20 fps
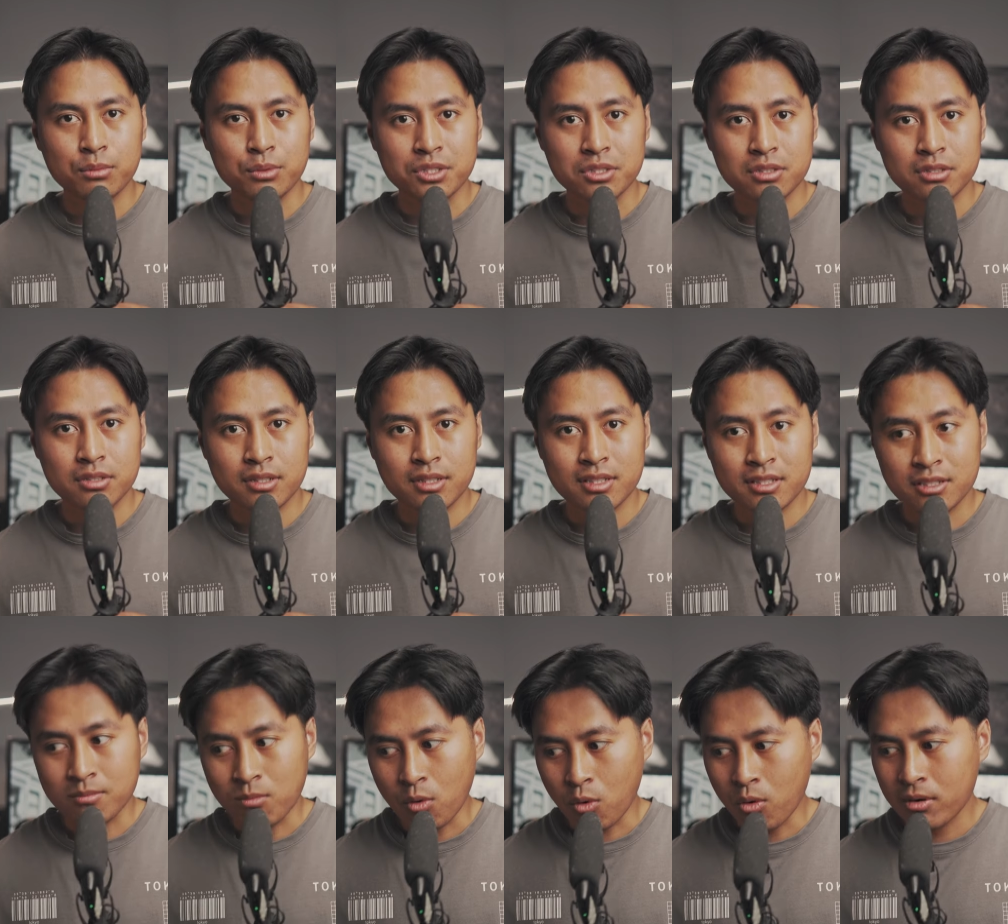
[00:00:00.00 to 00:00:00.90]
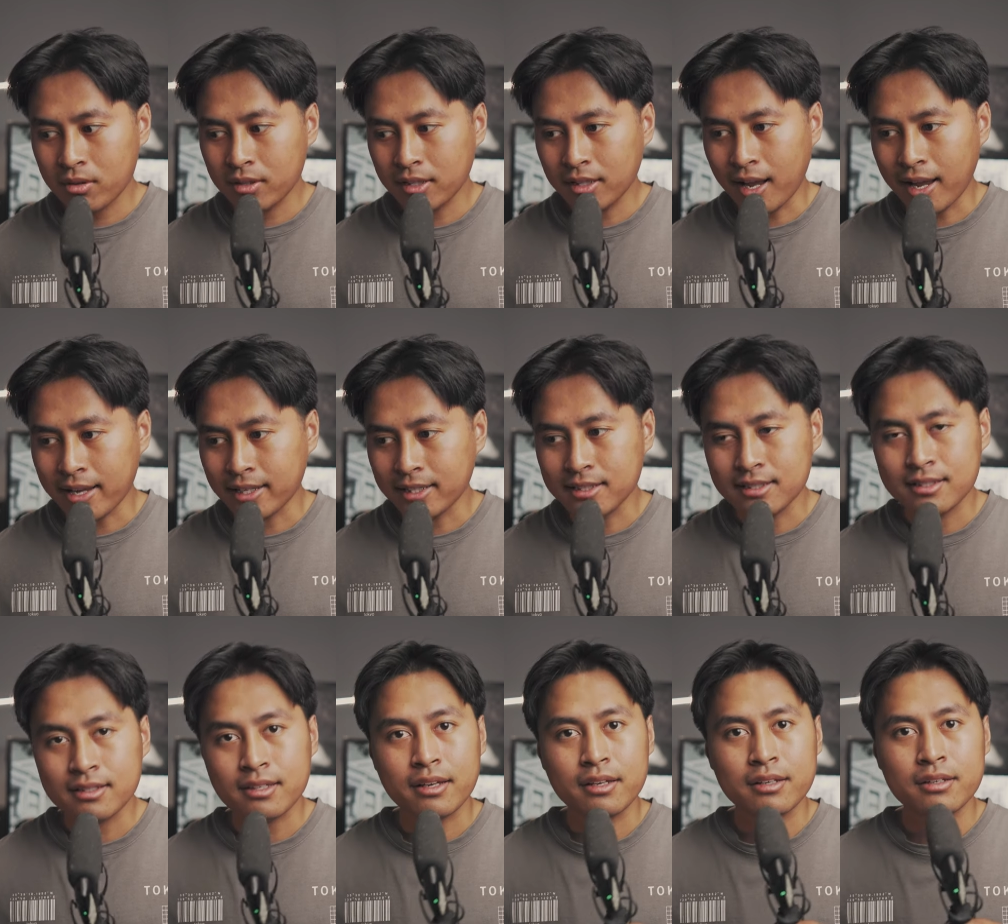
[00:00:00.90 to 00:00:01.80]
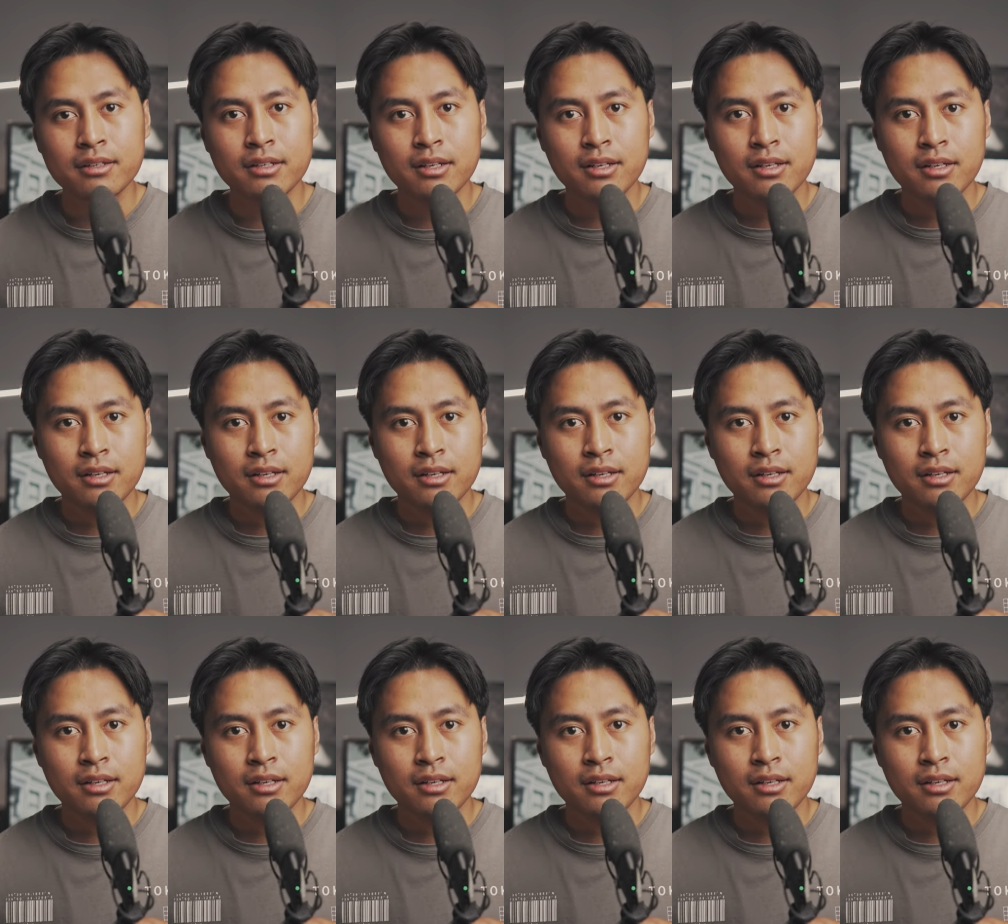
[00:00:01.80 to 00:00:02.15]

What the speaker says: which is more than I can say